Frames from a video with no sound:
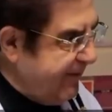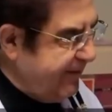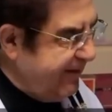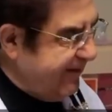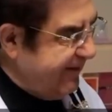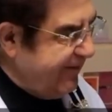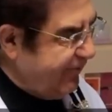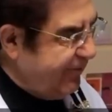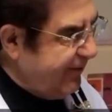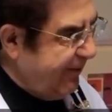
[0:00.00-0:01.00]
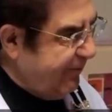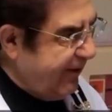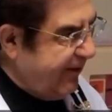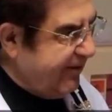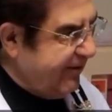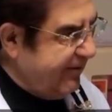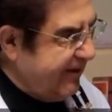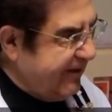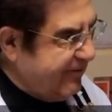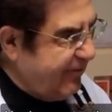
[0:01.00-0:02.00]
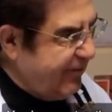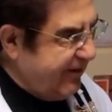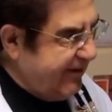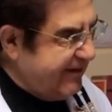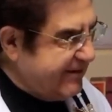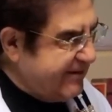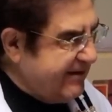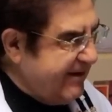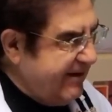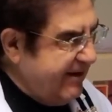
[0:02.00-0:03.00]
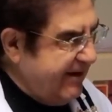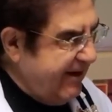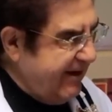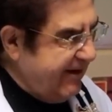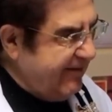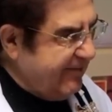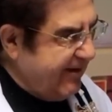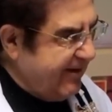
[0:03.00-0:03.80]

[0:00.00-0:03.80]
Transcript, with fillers: Eating the food that belonged to the next four years ahead of